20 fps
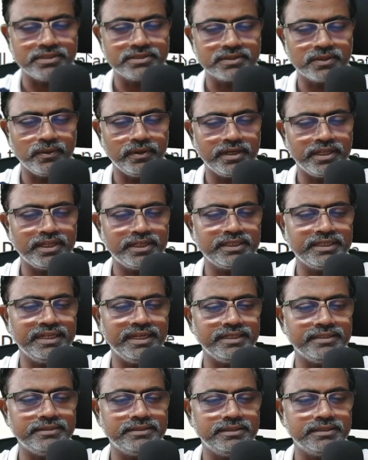go ahead and
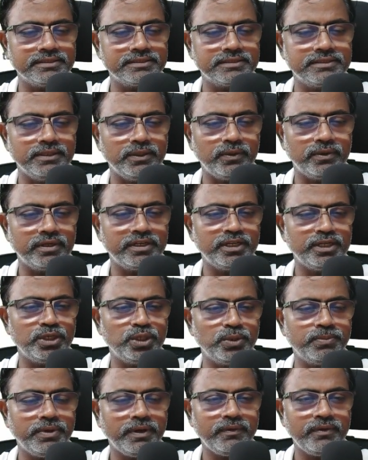get this loaded
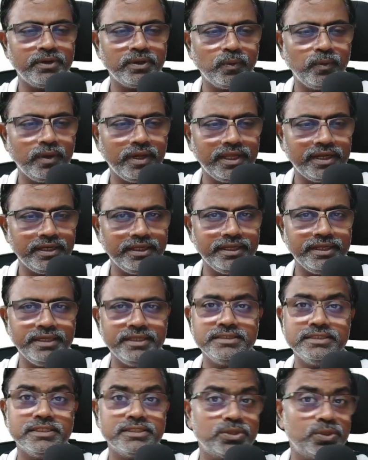into Power
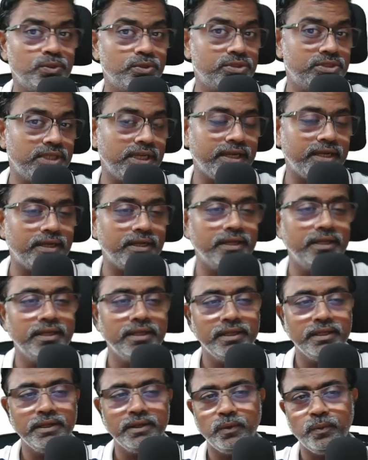Query just to check
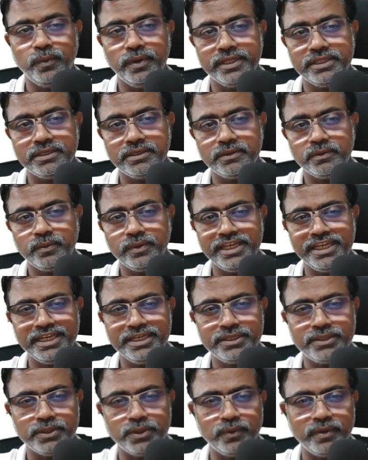whether we
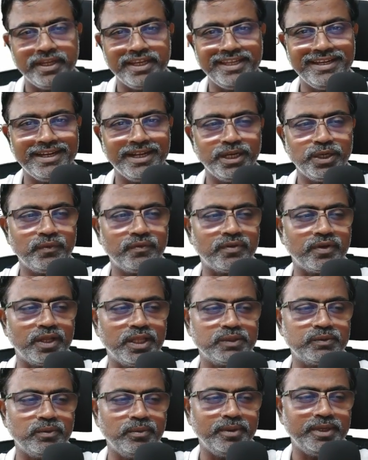need to do any kind of
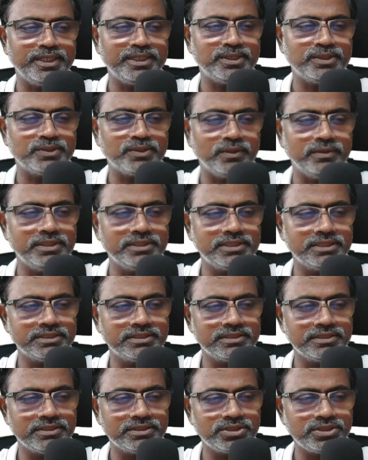transformation. So this
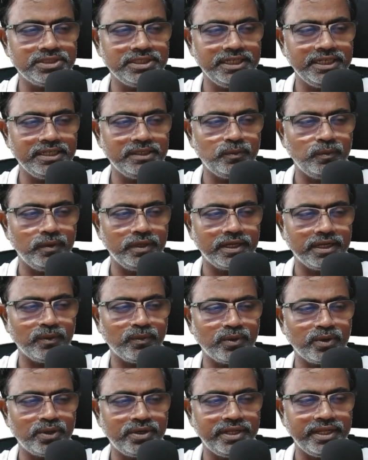is the sheet where I
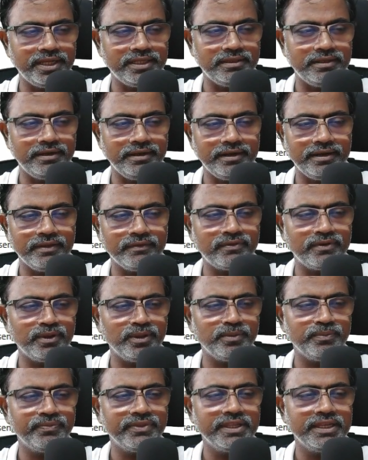want to take the data
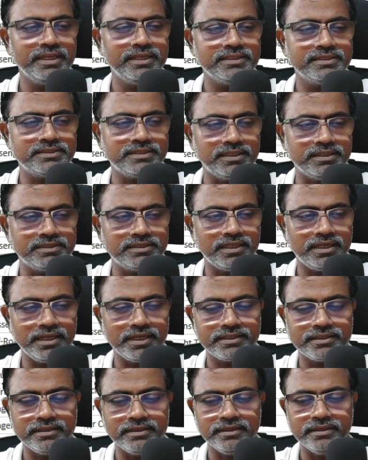from. So I
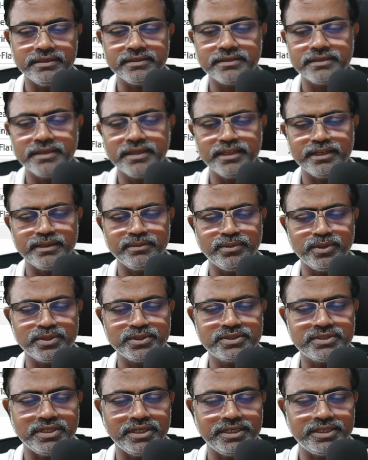selected it and I'm going to
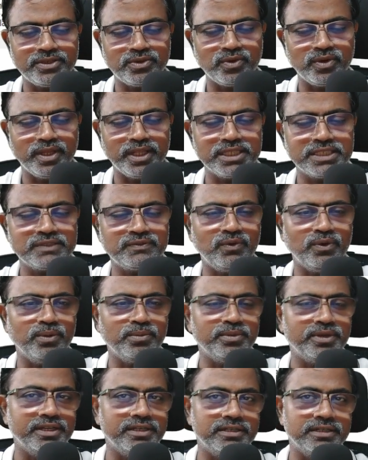say
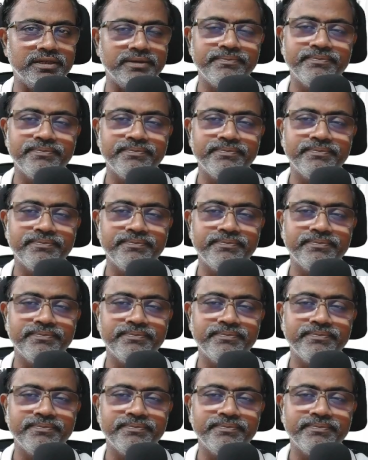transform data.